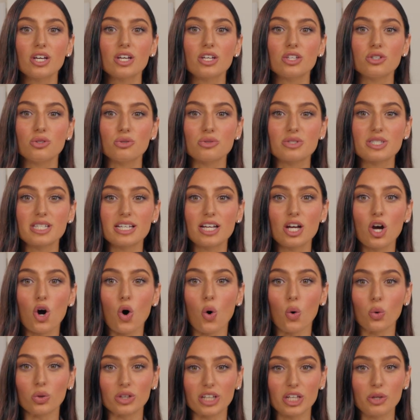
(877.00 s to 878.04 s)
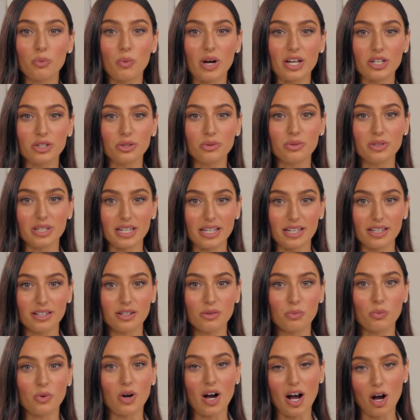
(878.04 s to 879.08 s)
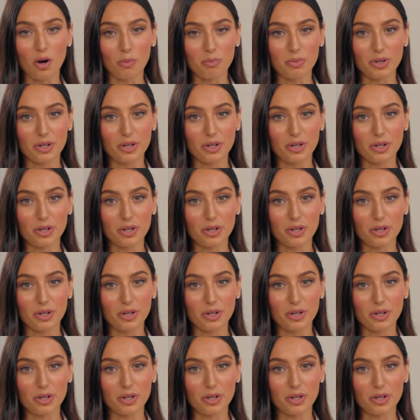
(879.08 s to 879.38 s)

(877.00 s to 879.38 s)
Using it only when you need will help